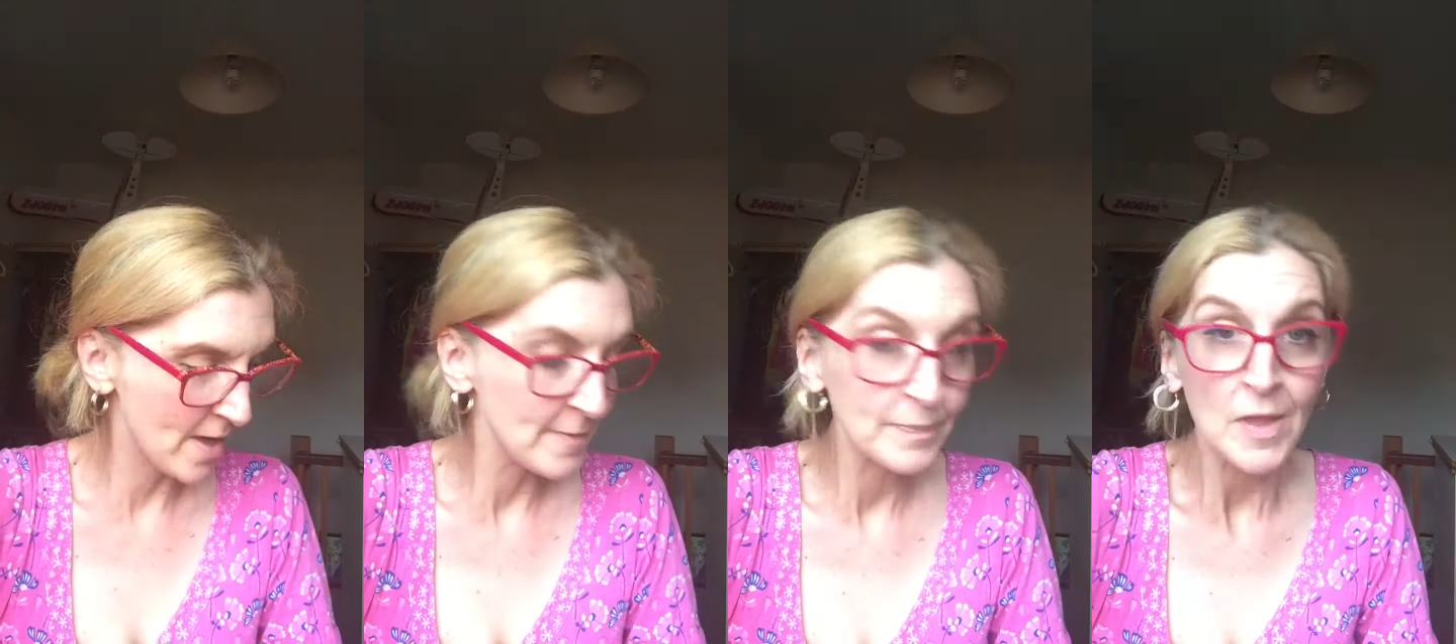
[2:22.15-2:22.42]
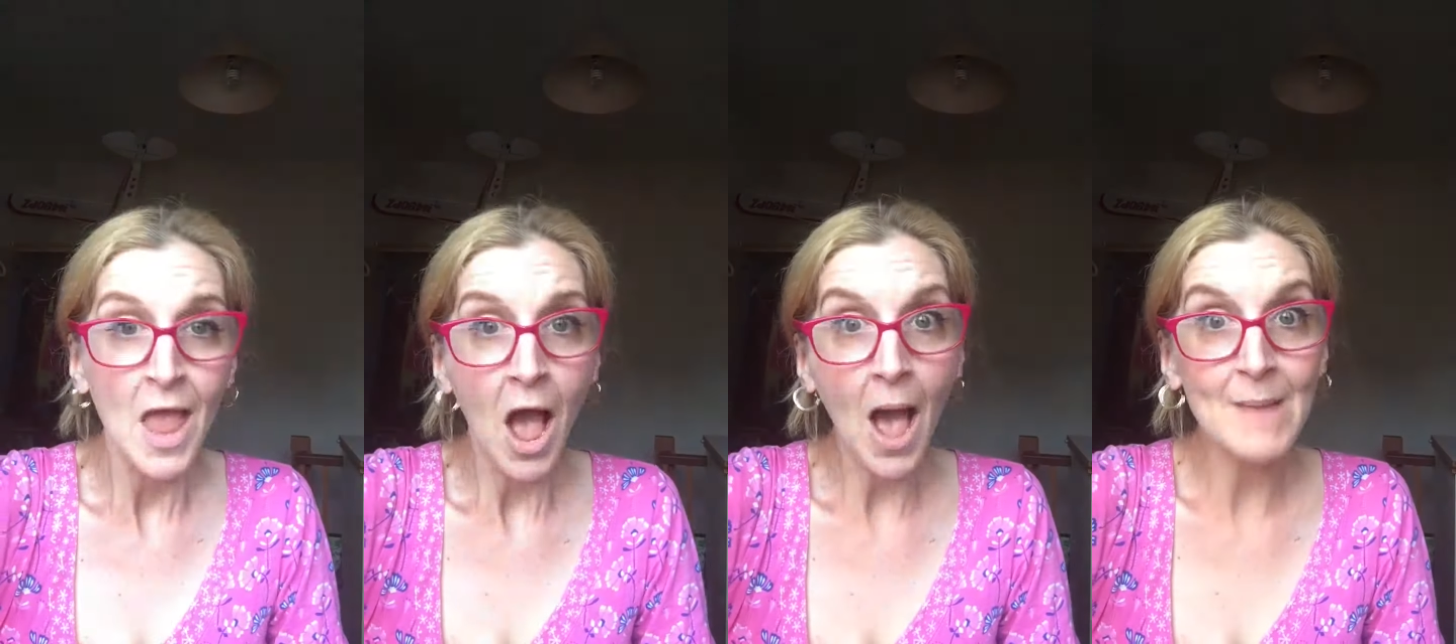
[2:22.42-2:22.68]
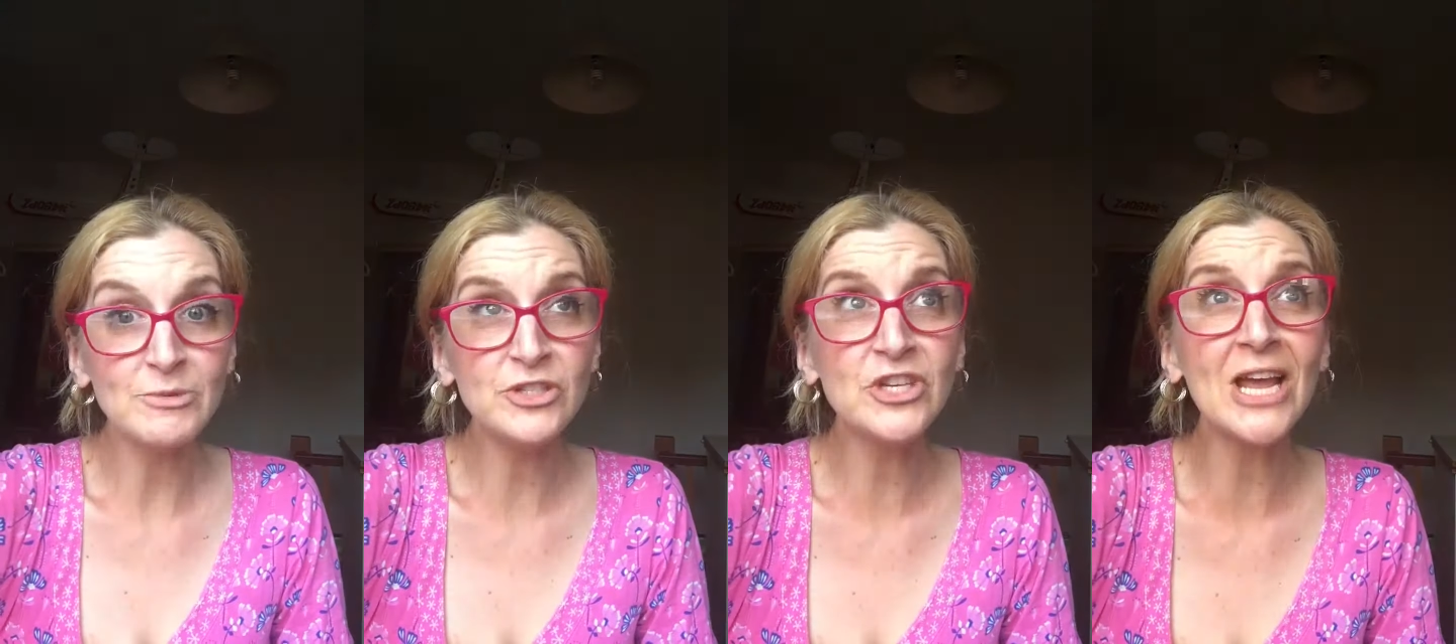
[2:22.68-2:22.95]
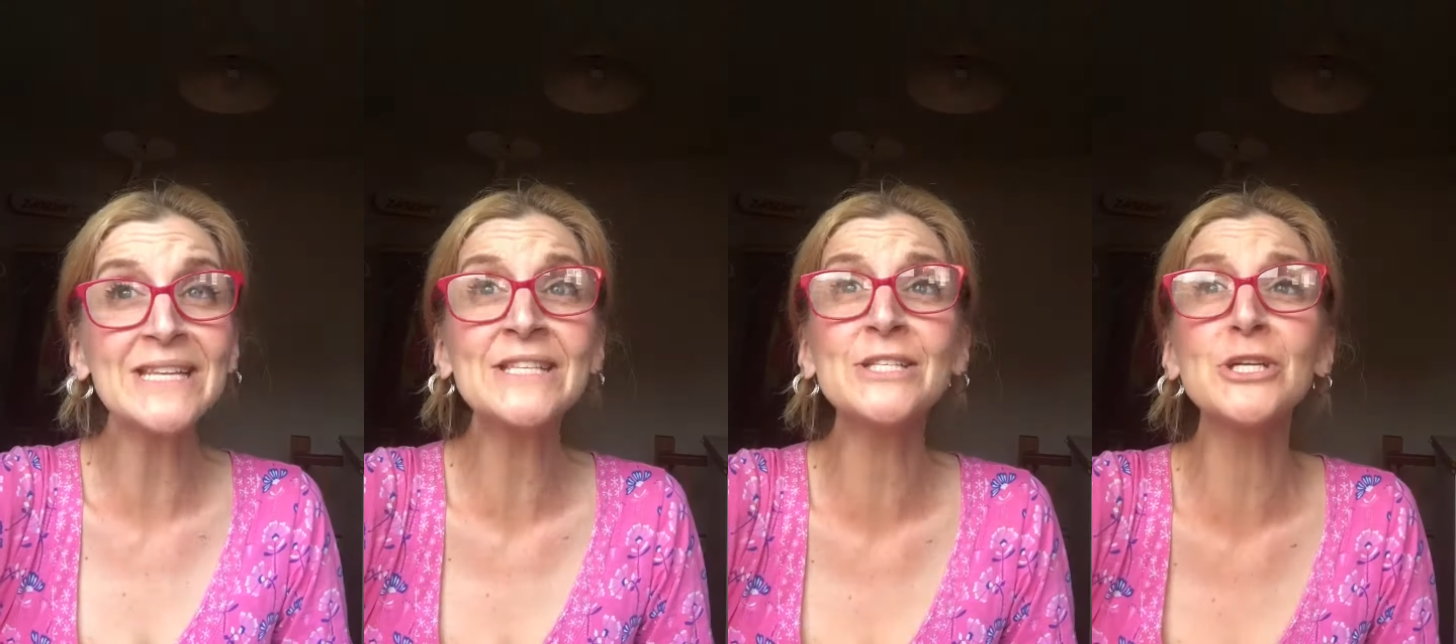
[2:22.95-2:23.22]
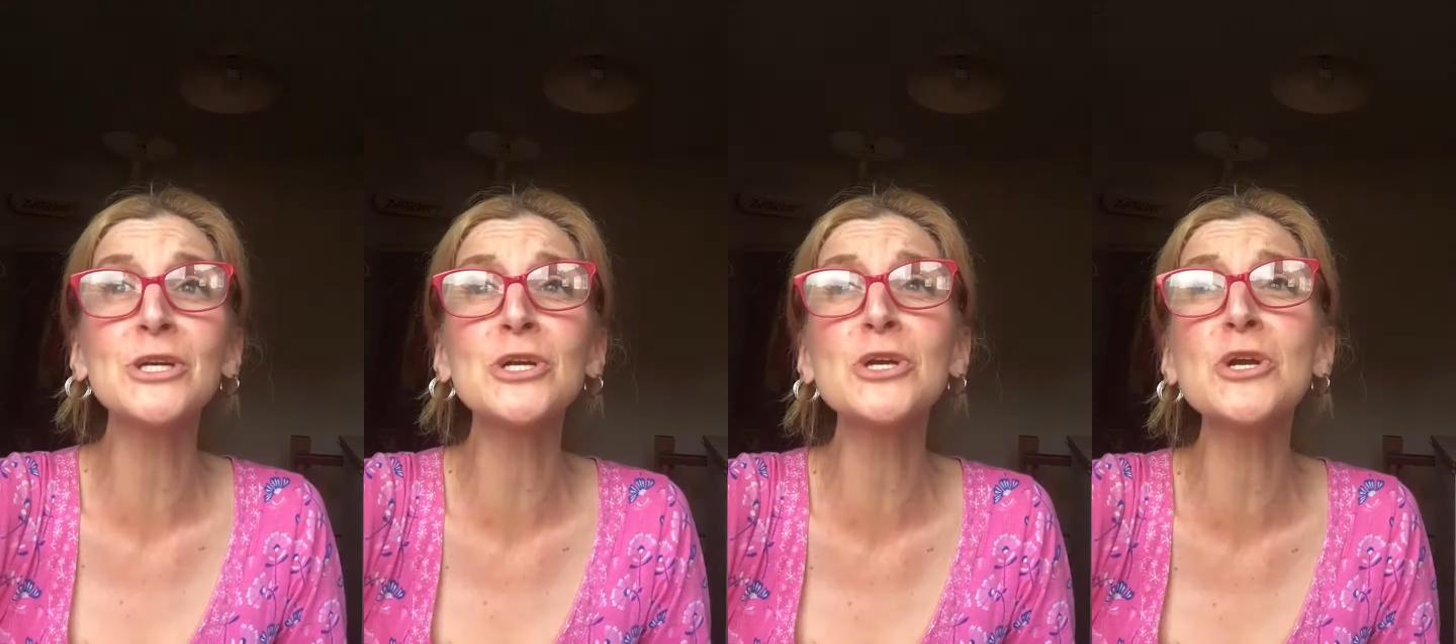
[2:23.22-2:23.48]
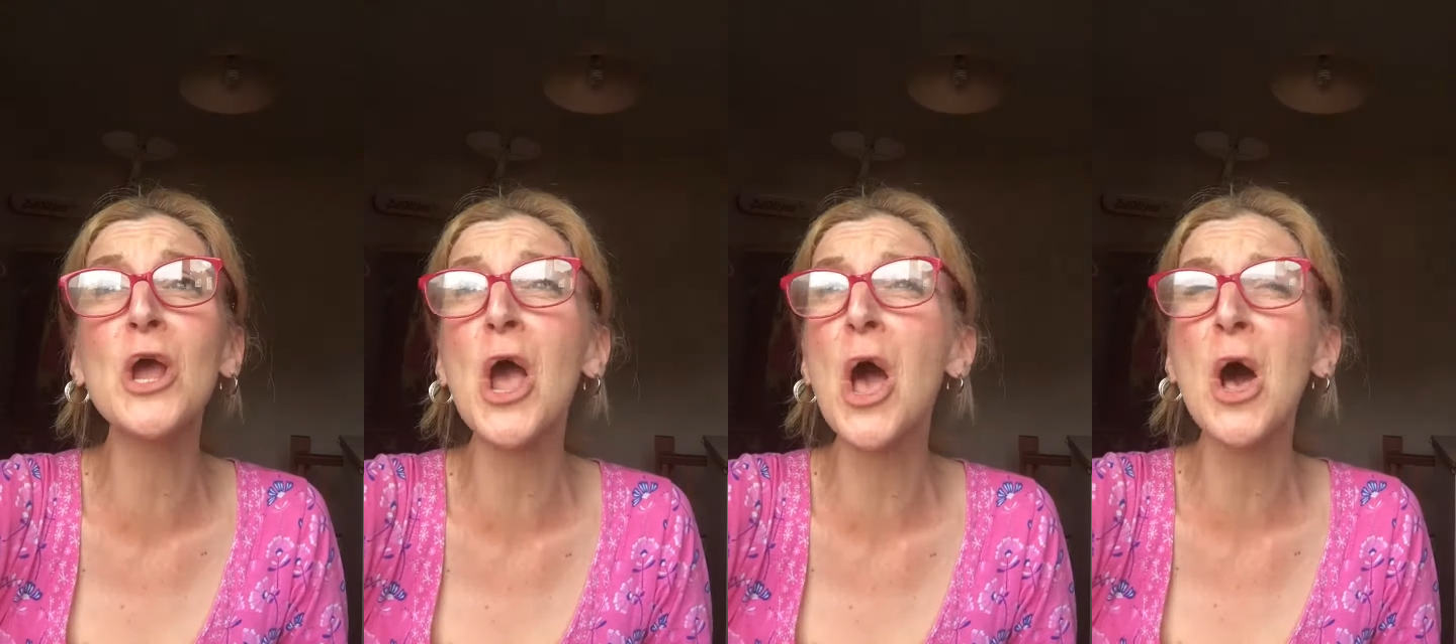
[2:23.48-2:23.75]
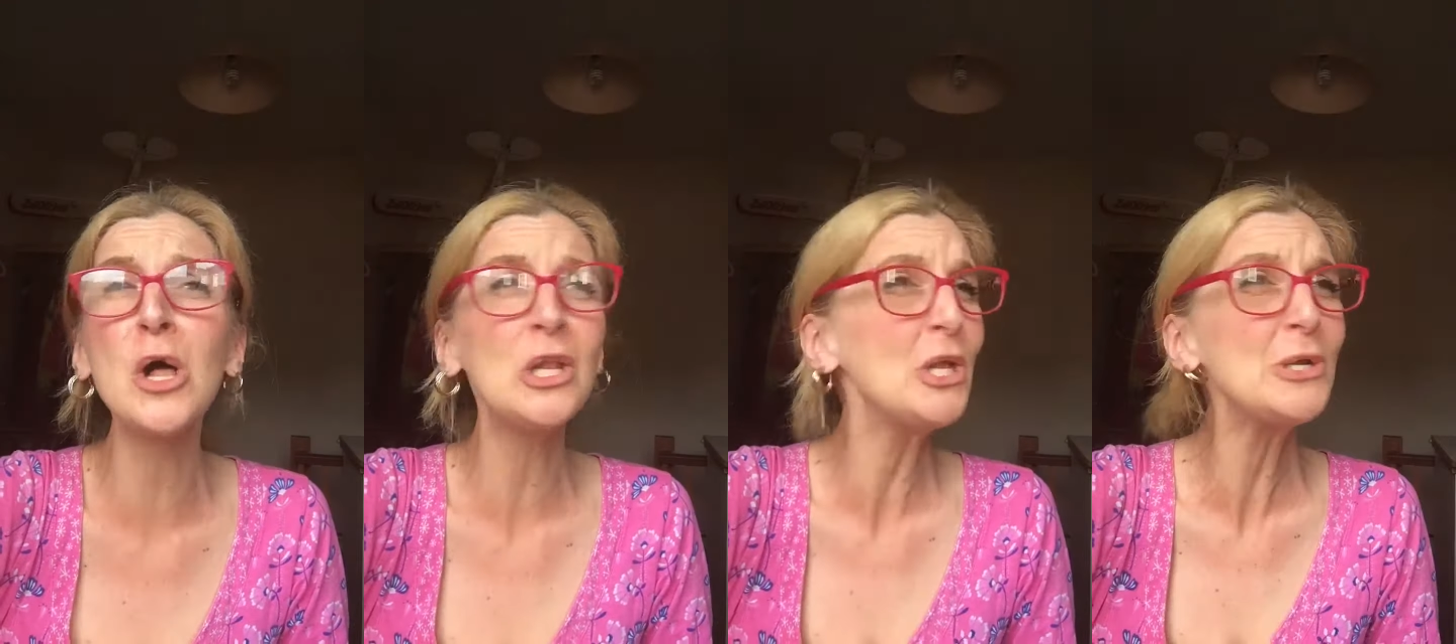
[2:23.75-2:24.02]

I'm just a girl